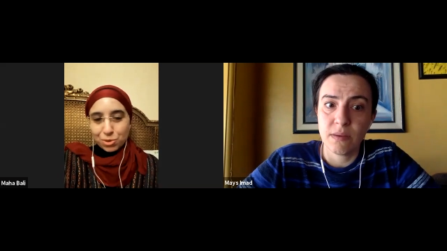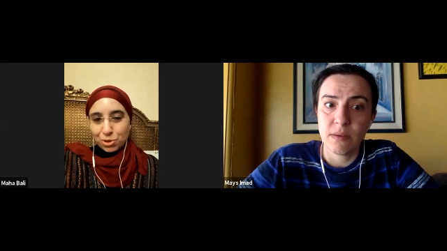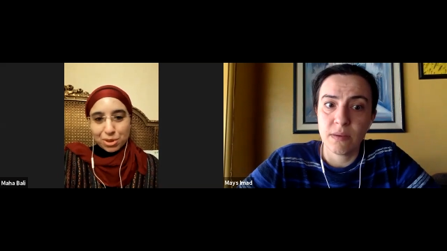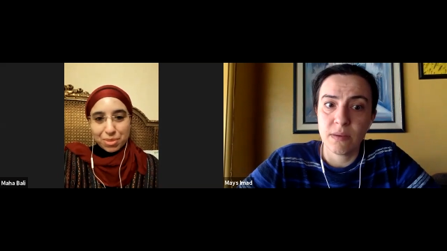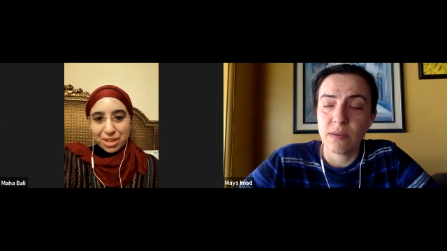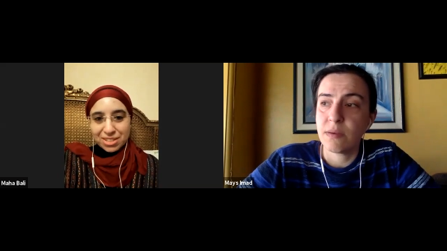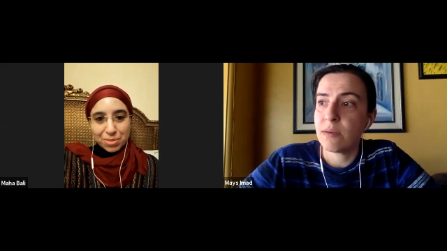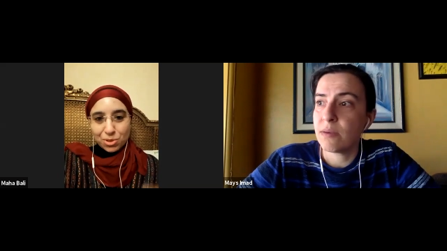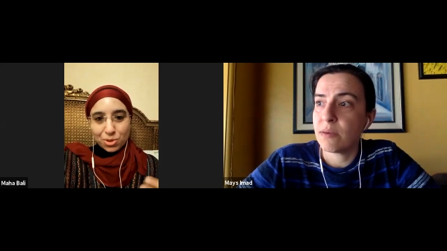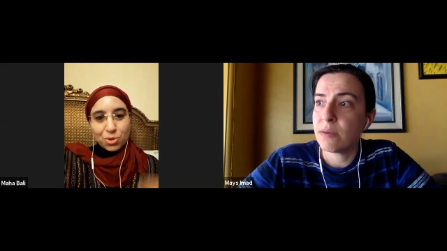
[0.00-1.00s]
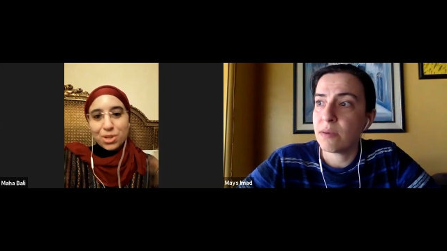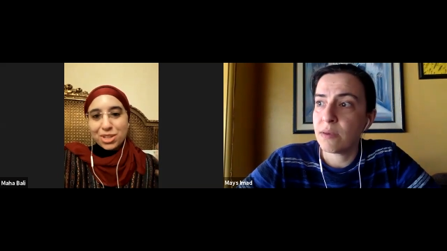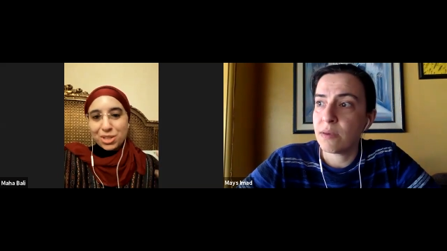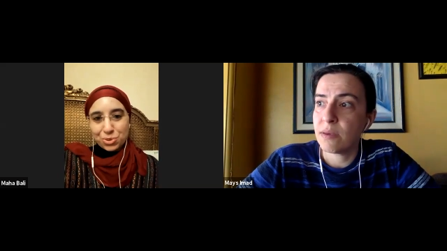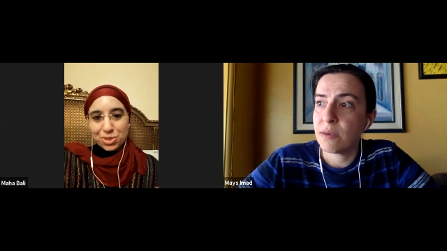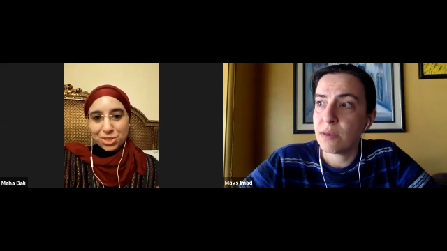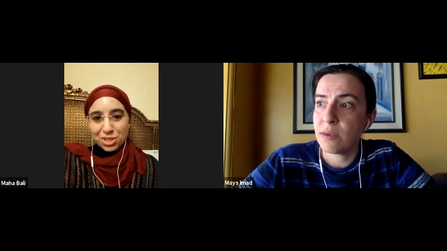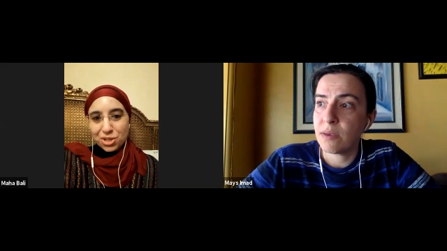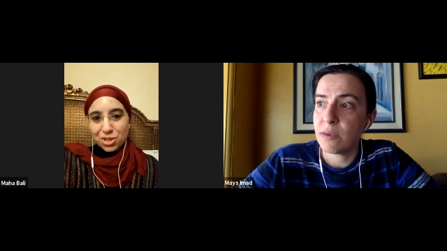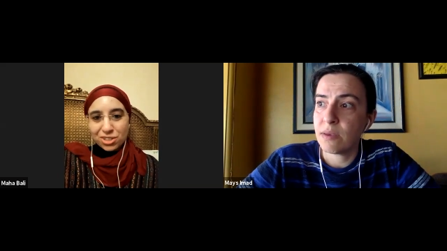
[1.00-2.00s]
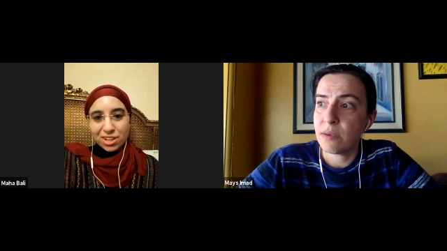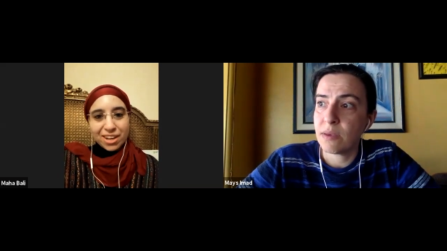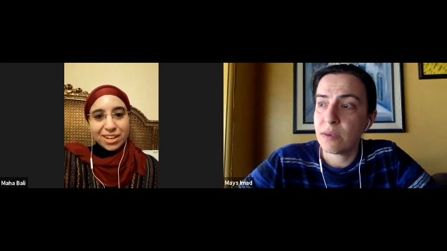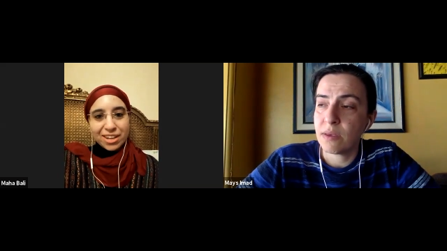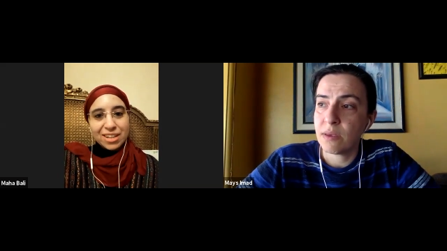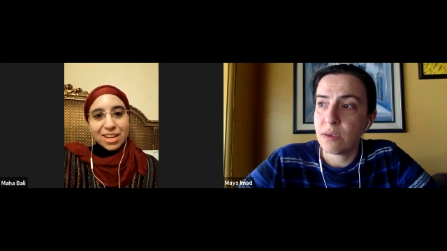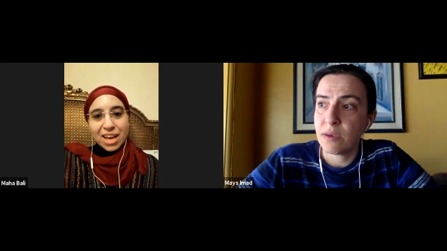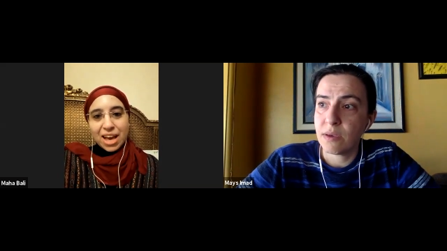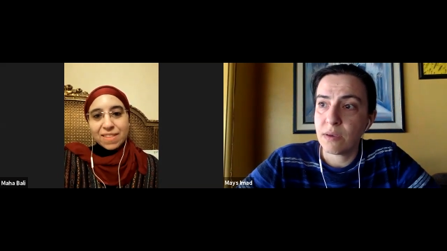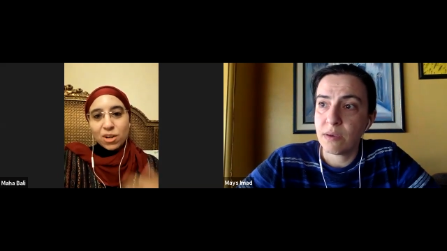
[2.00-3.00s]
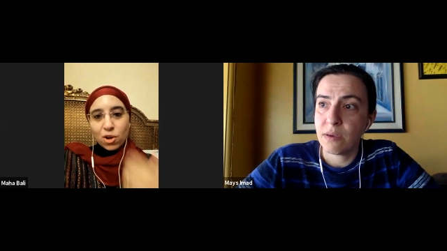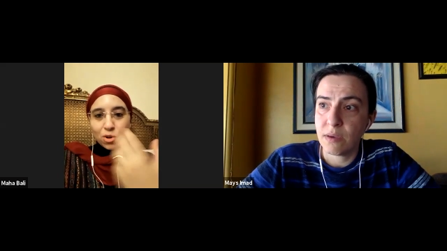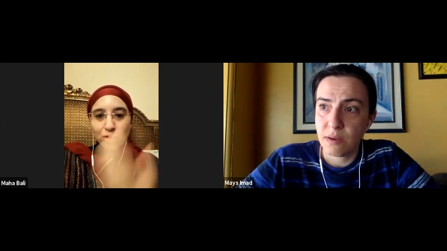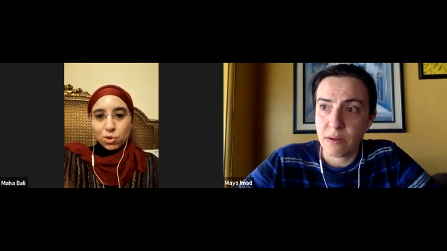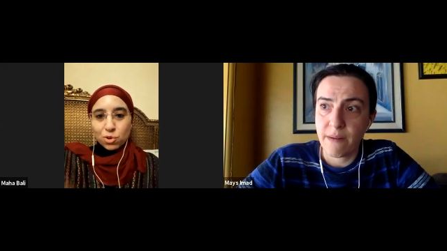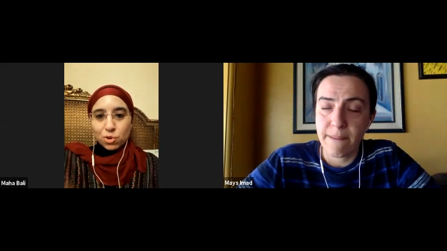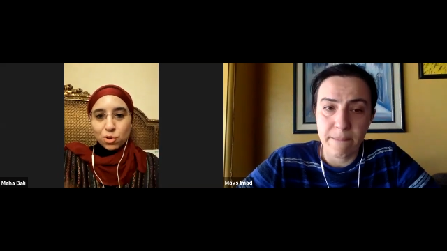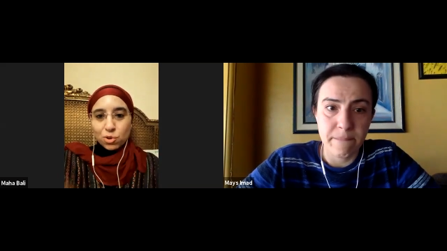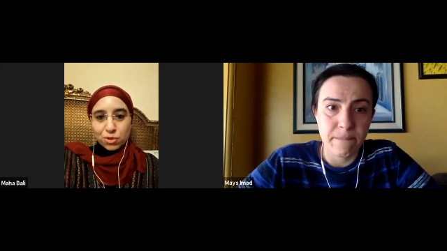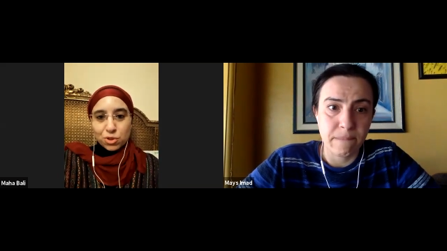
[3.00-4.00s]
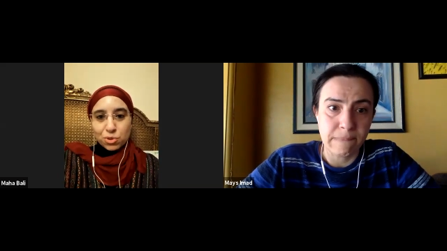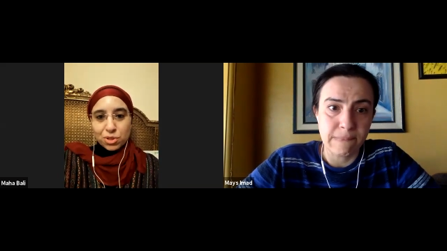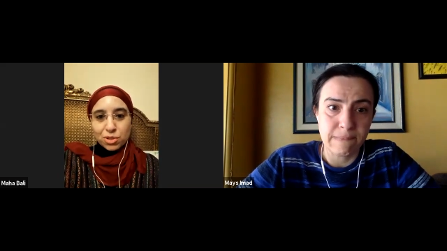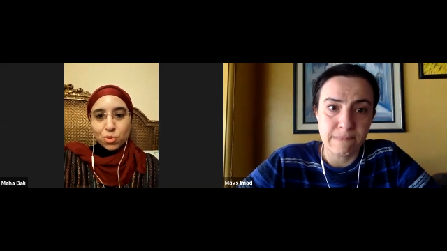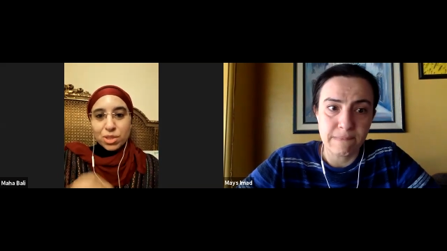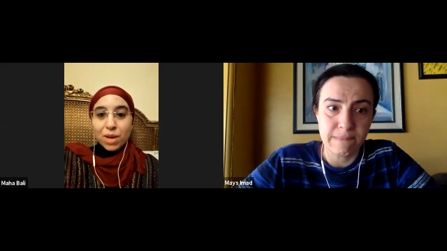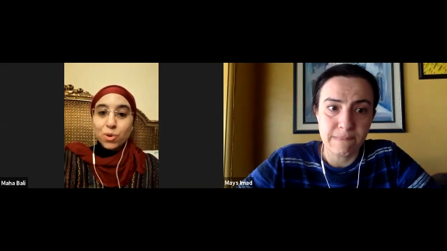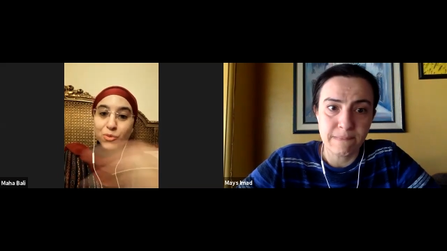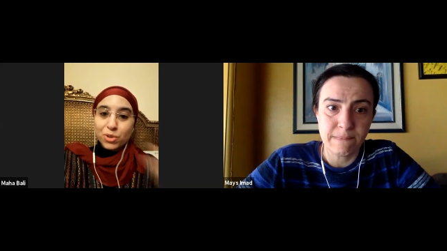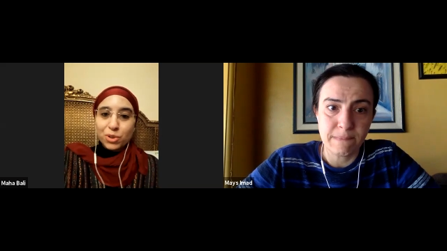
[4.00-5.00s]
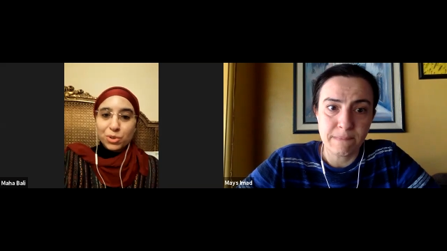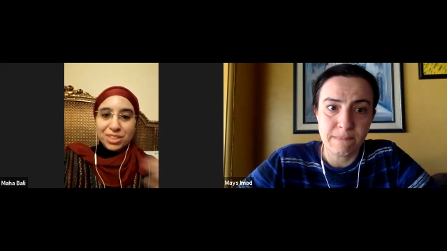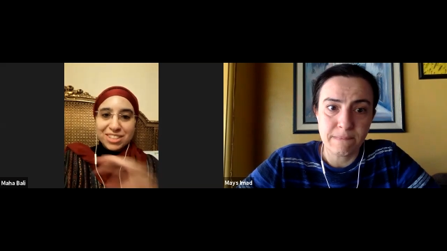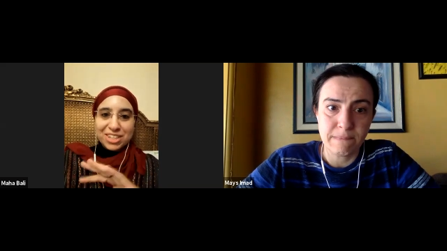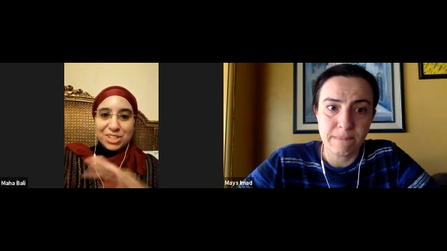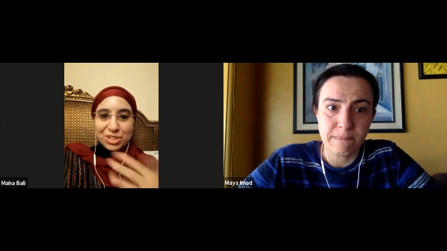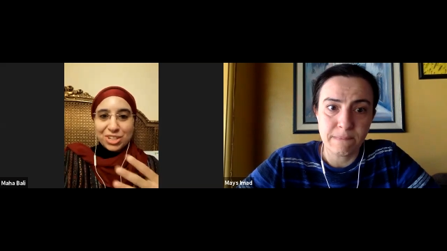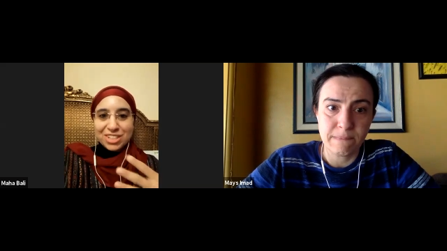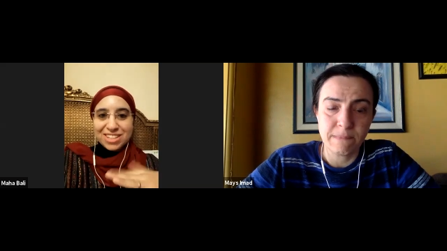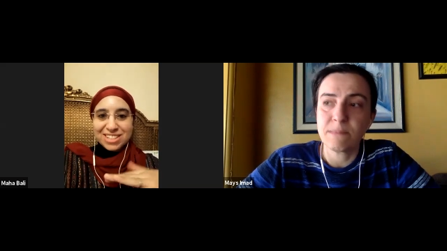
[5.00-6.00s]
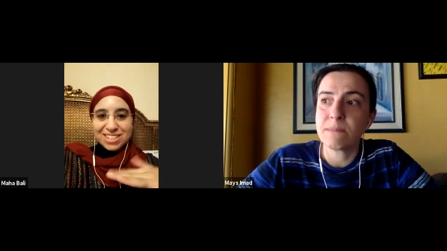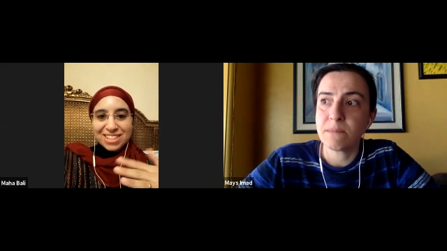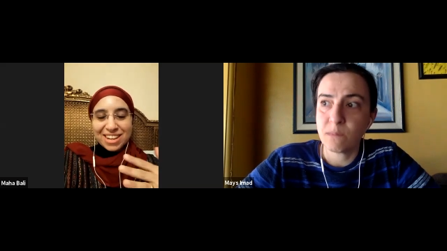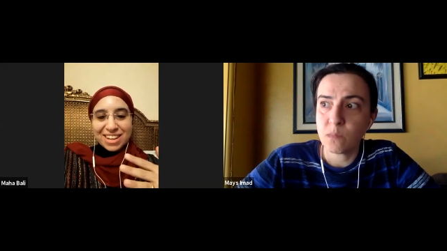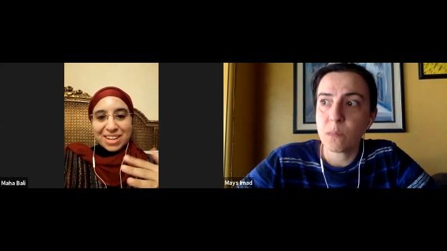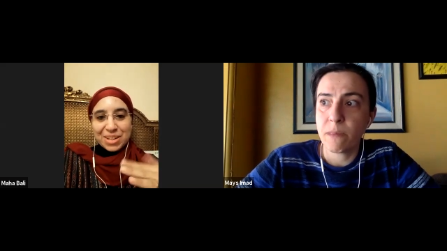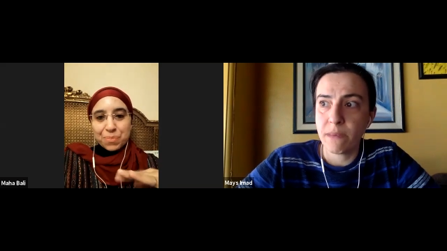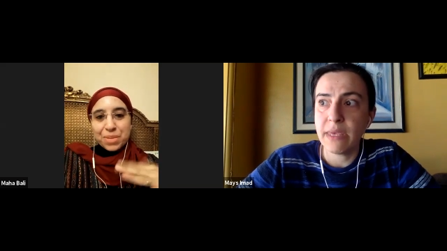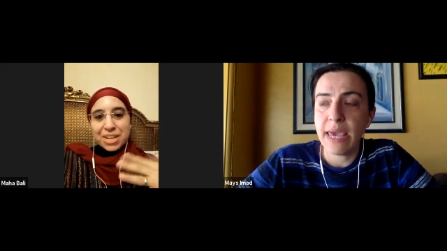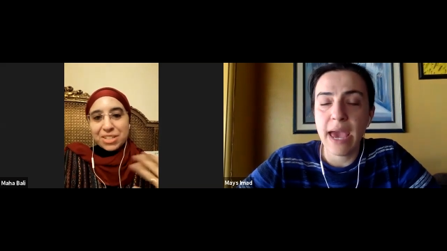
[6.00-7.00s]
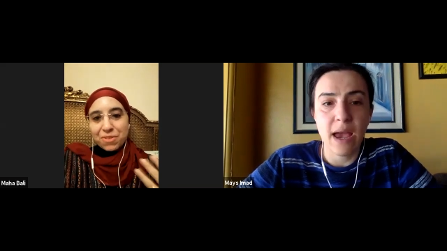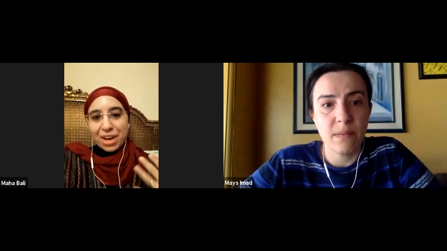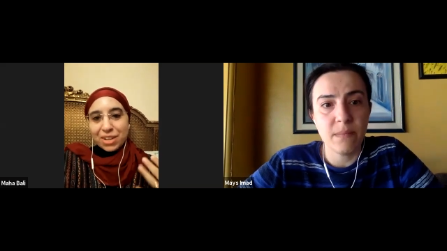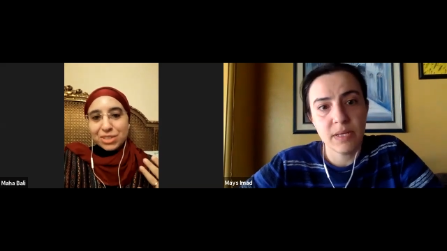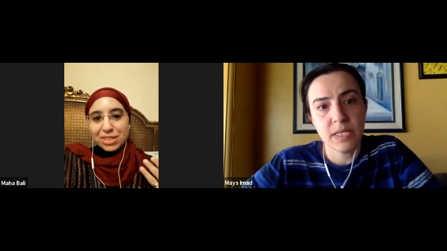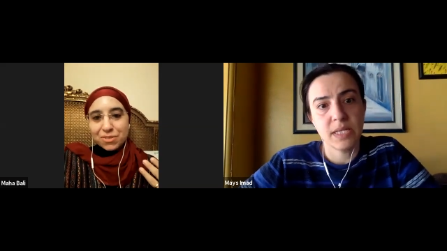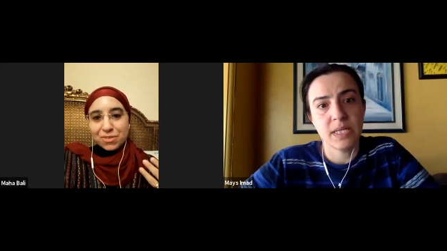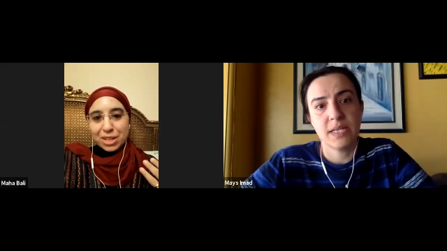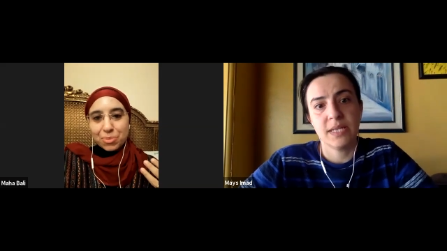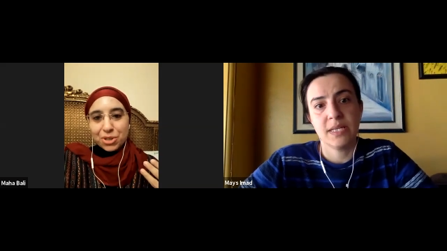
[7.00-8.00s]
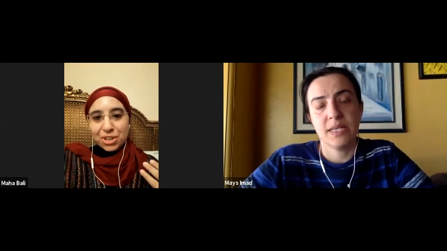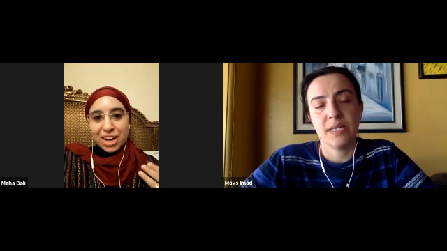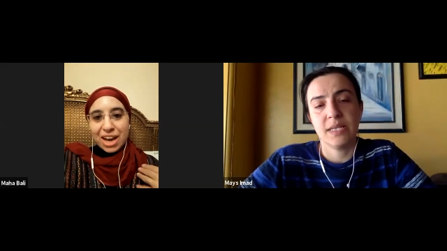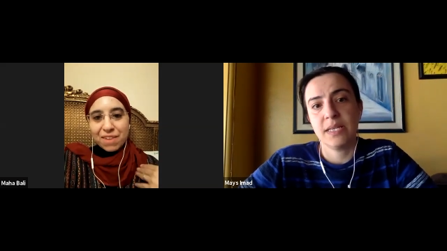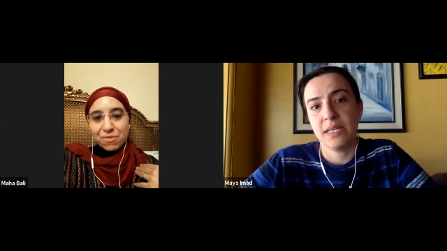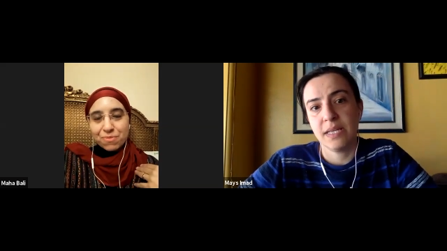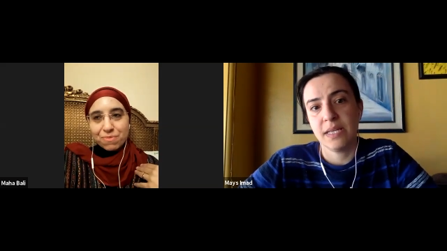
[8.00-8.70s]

Speaker 1: during the pandemic? So they're already new to teaching online and that also works for students without overloading the teacher. It's this me as yeah. a faculty developer, I, f-